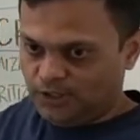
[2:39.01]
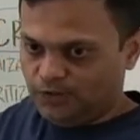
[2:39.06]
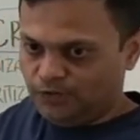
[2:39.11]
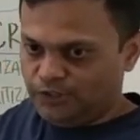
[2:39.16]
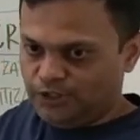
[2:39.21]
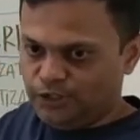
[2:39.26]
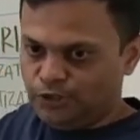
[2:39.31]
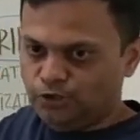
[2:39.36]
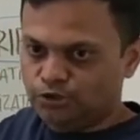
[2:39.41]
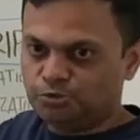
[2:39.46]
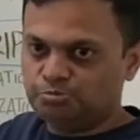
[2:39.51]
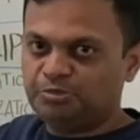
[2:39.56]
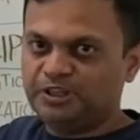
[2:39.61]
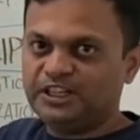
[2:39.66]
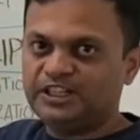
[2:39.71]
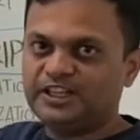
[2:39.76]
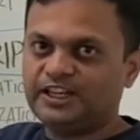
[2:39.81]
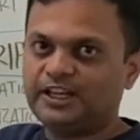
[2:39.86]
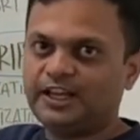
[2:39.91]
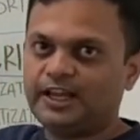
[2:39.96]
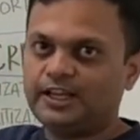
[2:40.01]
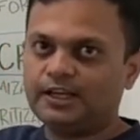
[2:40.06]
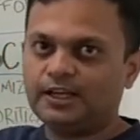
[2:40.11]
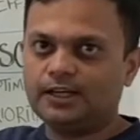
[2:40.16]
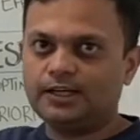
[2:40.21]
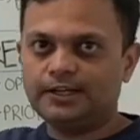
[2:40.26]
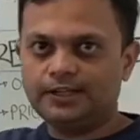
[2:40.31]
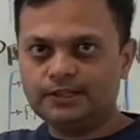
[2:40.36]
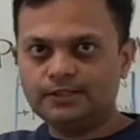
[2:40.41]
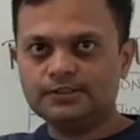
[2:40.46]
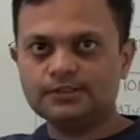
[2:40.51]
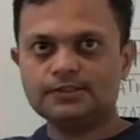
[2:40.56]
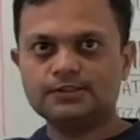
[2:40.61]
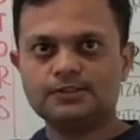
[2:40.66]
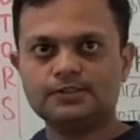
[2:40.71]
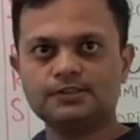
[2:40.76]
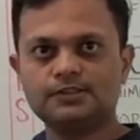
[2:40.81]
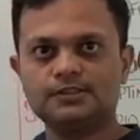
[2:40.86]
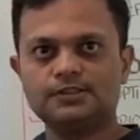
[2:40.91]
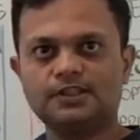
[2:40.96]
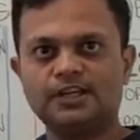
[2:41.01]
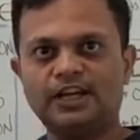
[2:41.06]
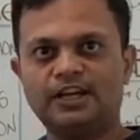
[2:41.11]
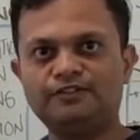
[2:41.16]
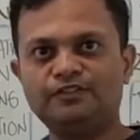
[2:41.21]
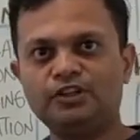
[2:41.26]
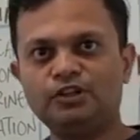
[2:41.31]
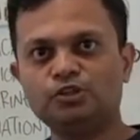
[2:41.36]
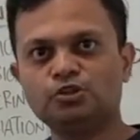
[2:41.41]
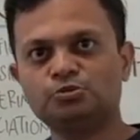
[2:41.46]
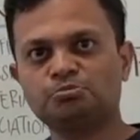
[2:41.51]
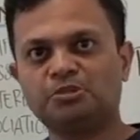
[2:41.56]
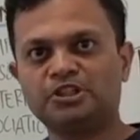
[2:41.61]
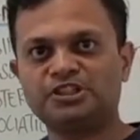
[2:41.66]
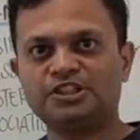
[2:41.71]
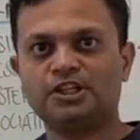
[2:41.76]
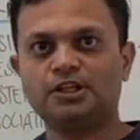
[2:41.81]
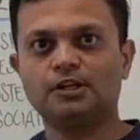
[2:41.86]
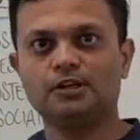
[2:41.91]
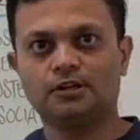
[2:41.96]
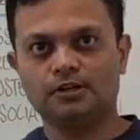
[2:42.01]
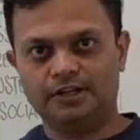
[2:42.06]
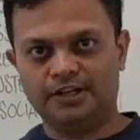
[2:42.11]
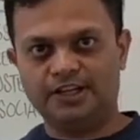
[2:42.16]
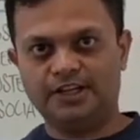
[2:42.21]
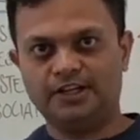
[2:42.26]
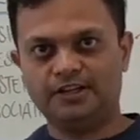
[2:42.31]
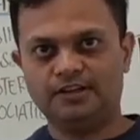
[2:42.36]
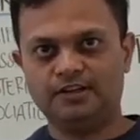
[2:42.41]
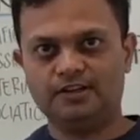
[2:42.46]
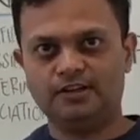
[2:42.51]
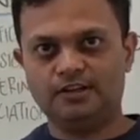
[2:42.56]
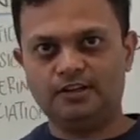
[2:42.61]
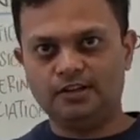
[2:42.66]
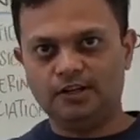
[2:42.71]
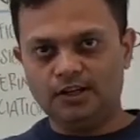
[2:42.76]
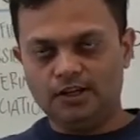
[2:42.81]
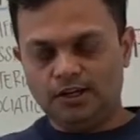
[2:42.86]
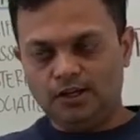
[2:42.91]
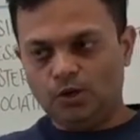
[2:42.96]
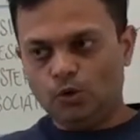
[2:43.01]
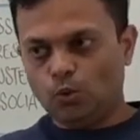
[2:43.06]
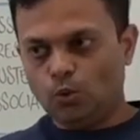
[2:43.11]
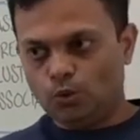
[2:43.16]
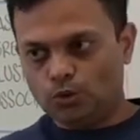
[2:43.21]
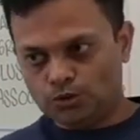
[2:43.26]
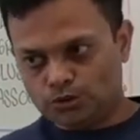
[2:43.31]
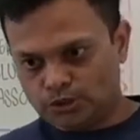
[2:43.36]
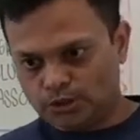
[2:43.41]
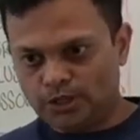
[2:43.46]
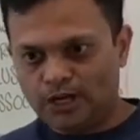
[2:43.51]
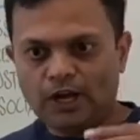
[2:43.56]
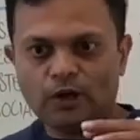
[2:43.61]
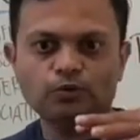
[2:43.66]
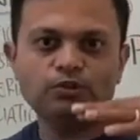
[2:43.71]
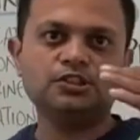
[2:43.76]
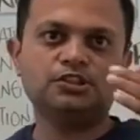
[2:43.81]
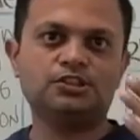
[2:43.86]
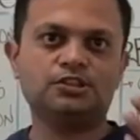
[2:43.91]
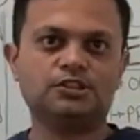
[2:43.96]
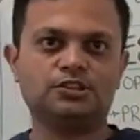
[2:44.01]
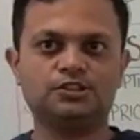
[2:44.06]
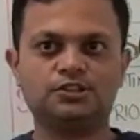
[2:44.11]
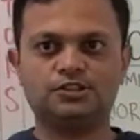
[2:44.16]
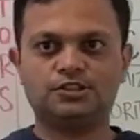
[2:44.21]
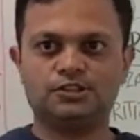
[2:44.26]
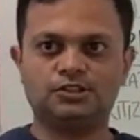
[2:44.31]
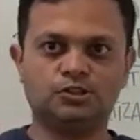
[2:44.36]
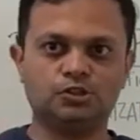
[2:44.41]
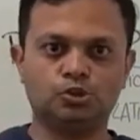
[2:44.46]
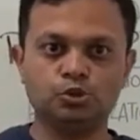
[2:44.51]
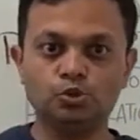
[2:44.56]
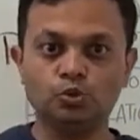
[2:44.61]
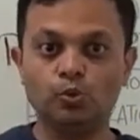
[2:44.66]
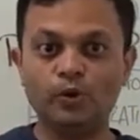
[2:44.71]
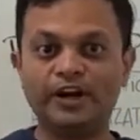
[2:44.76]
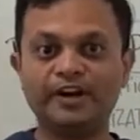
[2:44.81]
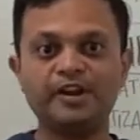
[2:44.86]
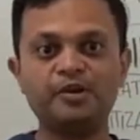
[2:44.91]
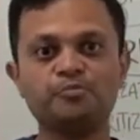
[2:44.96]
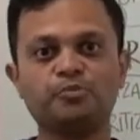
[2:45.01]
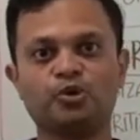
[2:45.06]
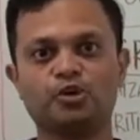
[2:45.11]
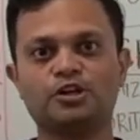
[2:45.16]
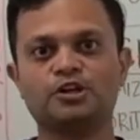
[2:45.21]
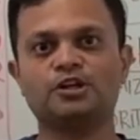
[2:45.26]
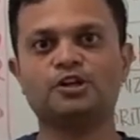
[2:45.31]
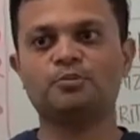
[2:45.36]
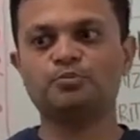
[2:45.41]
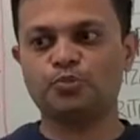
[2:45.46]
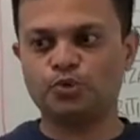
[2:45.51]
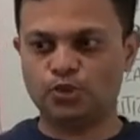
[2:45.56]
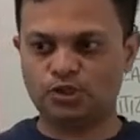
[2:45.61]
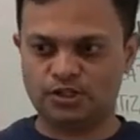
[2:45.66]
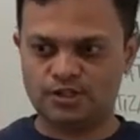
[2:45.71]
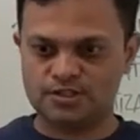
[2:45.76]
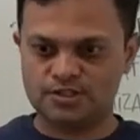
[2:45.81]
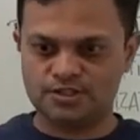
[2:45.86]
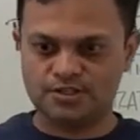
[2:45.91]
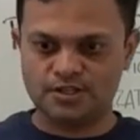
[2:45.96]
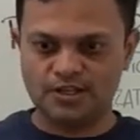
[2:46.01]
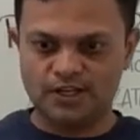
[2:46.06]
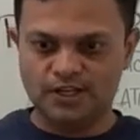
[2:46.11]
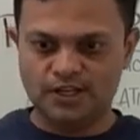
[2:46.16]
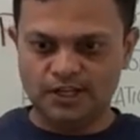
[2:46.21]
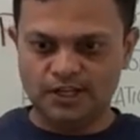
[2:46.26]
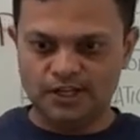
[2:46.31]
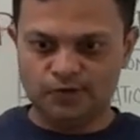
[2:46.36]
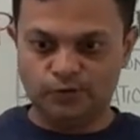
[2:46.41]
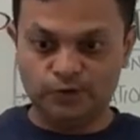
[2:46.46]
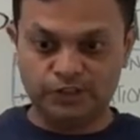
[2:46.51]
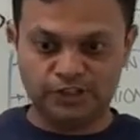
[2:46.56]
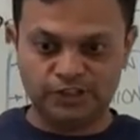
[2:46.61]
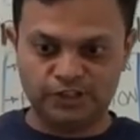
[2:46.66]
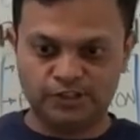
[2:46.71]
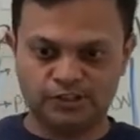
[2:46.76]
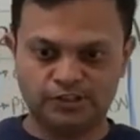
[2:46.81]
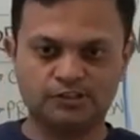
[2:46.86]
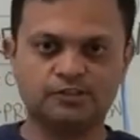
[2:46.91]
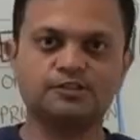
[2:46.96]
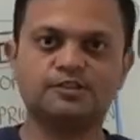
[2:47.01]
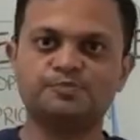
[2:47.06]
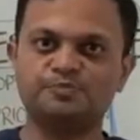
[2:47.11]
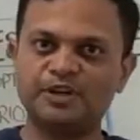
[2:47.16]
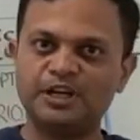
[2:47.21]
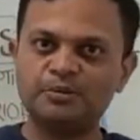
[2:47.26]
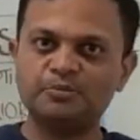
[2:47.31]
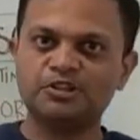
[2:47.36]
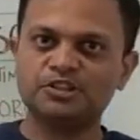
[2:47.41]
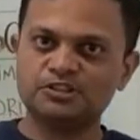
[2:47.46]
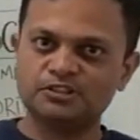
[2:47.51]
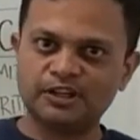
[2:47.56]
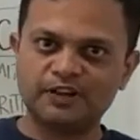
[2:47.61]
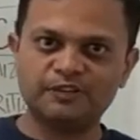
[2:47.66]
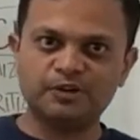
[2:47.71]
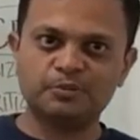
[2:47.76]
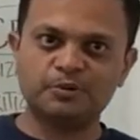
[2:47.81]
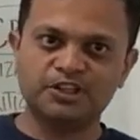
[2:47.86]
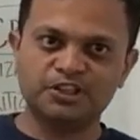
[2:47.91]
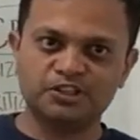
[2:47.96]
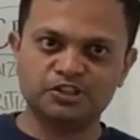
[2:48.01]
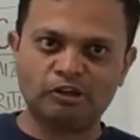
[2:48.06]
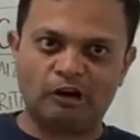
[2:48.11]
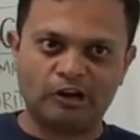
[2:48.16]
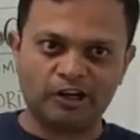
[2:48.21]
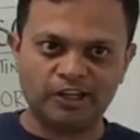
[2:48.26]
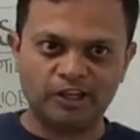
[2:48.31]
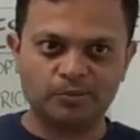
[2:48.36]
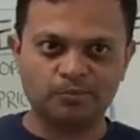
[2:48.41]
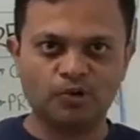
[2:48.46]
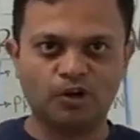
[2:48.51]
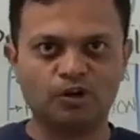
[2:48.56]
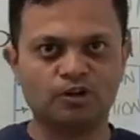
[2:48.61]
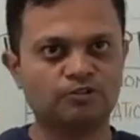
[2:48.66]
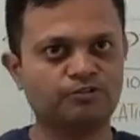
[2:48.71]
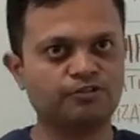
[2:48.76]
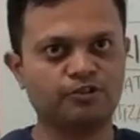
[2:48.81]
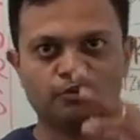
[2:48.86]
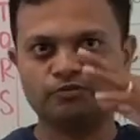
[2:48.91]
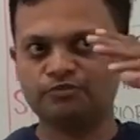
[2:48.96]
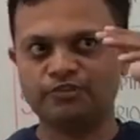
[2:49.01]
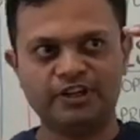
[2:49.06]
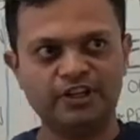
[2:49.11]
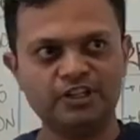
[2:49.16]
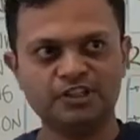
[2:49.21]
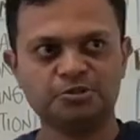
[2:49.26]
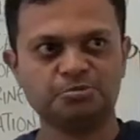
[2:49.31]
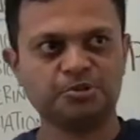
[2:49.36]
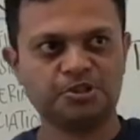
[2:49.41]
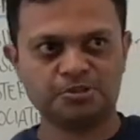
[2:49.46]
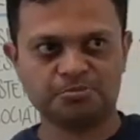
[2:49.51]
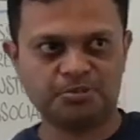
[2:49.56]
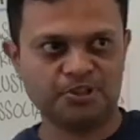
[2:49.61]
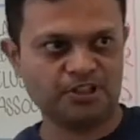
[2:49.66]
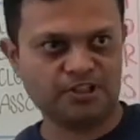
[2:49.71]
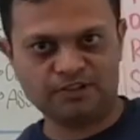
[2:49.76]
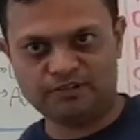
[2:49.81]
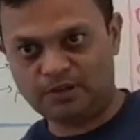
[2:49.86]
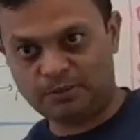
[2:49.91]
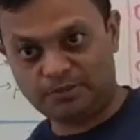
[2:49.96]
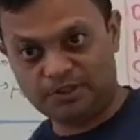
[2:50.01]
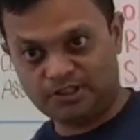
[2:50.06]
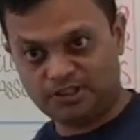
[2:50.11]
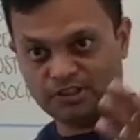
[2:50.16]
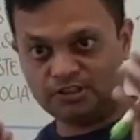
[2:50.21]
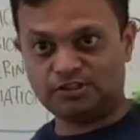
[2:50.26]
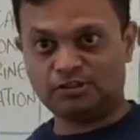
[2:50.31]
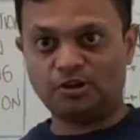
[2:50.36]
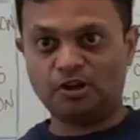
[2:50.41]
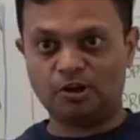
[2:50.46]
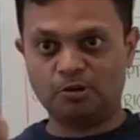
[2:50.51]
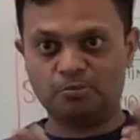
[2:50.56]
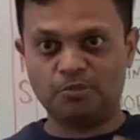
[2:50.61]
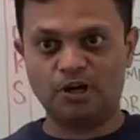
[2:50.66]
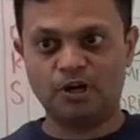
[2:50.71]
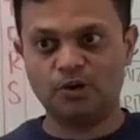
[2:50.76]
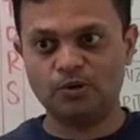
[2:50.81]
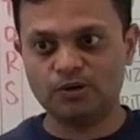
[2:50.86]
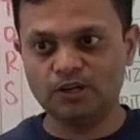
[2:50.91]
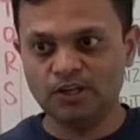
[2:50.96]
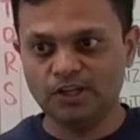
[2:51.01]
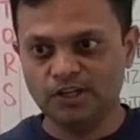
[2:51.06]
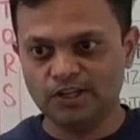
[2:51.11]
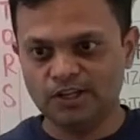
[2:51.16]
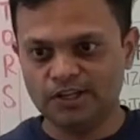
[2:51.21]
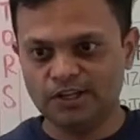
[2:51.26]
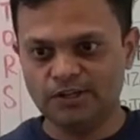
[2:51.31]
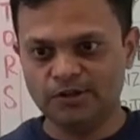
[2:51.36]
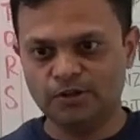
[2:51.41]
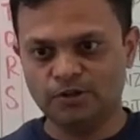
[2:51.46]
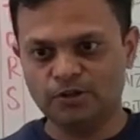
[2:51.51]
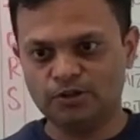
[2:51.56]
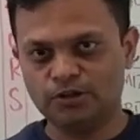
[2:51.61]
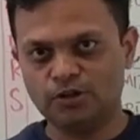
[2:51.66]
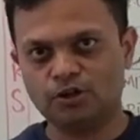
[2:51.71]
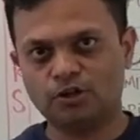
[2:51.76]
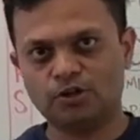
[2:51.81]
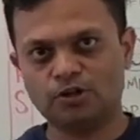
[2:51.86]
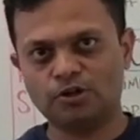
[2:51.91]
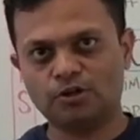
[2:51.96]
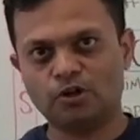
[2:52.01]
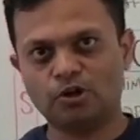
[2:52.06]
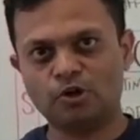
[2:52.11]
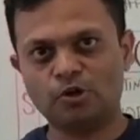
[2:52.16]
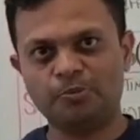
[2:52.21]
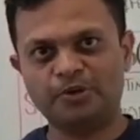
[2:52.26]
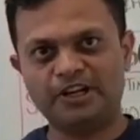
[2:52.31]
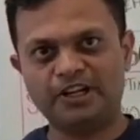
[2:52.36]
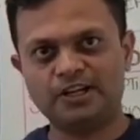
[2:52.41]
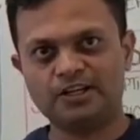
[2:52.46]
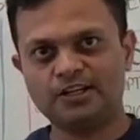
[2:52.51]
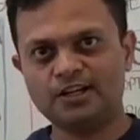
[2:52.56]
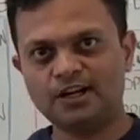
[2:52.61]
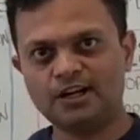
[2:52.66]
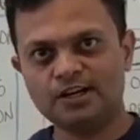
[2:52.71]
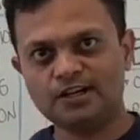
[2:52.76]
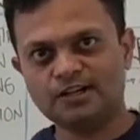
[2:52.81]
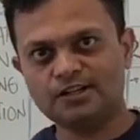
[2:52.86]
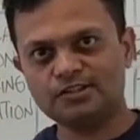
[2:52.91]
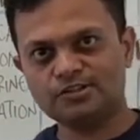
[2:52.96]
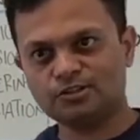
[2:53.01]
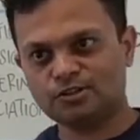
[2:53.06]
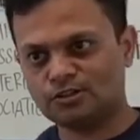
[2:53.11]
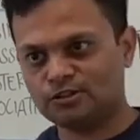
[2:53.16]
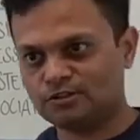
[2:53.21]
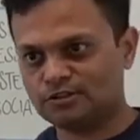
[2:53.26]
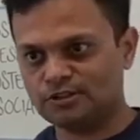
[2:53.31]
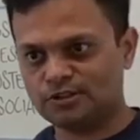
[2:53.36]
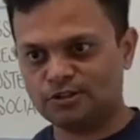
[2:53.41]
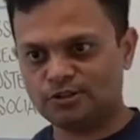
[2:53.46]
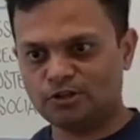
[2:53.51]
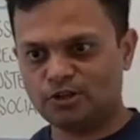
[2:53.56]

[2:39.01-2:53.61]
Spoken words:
We use big data analytics and we use machine learning. So now these two very important components, which is pretty much everybody's talking about from various perspectives. I mean, just talk about your automated cars, or